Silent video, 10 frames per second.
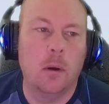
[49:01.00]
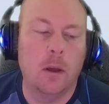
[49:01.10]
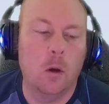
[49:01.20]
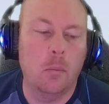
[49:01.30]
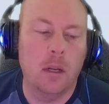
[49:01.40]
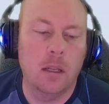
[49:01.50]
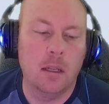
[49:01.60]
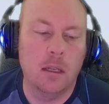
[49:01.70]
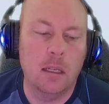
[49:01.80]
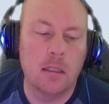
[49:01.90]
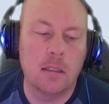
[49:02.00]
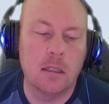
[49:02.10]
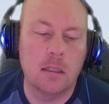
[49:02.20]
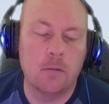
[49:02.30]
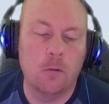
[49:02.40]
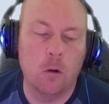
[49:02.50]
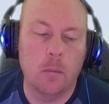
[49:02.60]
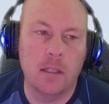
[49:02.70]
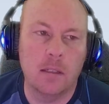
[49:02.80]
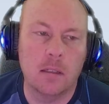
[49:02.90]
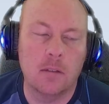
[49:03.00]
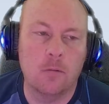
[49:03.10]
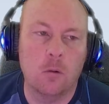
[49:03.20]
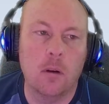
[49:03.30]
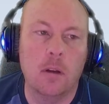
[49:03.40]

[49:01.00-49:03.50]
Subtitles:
when I open it, it's 64 by 64.